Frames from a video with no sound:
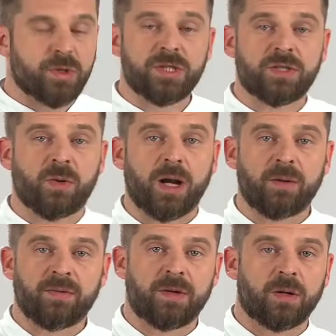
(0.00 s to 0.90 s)
which is great
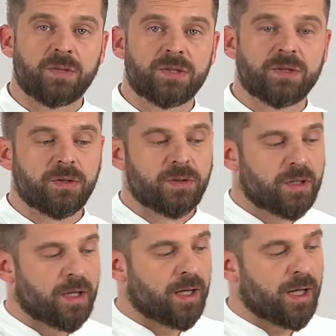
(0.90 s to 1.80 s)
if it comes
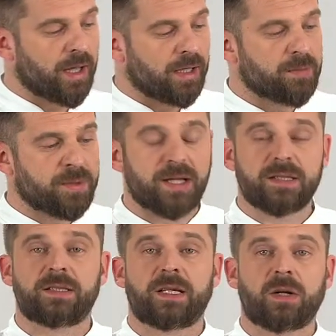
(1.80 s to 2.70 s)
to any
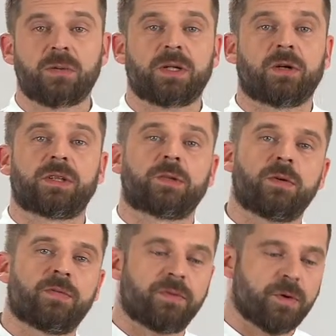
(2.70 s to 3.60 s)
appliances that come in contact
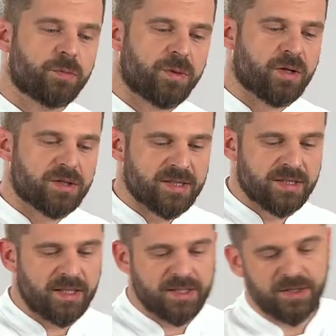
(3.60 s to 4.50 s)
with food because it's
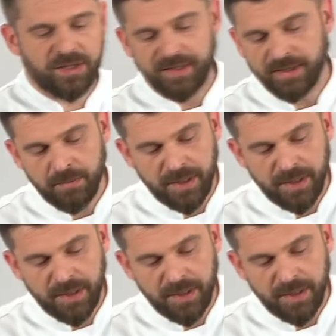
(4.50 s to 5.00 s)
easy to clean and